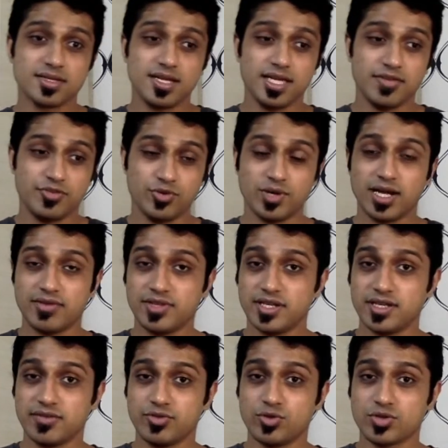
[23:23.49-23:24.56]
if you have, then
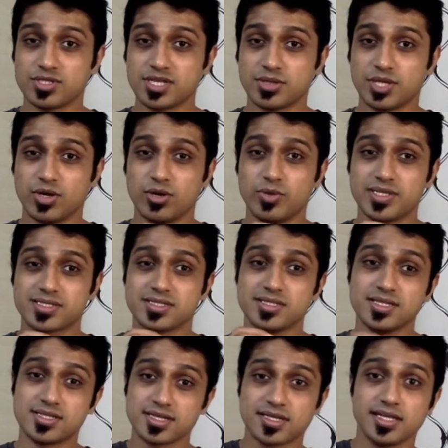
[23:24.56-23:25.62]
have you noticed how they're always
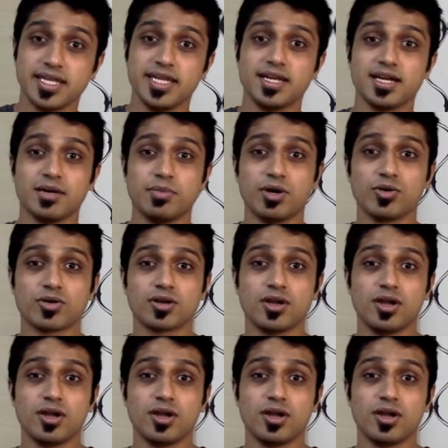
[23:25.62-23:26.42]
disagreeing about